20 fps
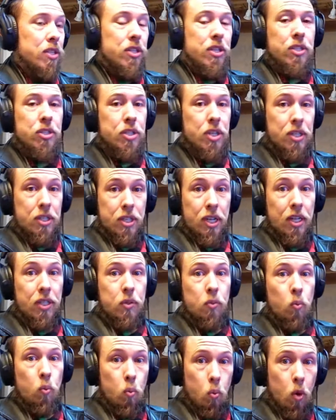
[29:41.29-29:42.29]
This just checks
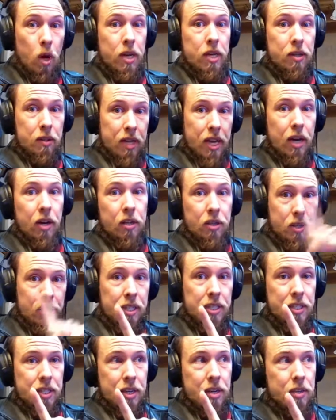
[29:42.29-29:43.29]
one character
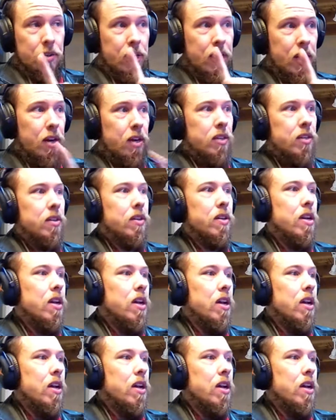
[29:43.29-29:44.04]
against the other character.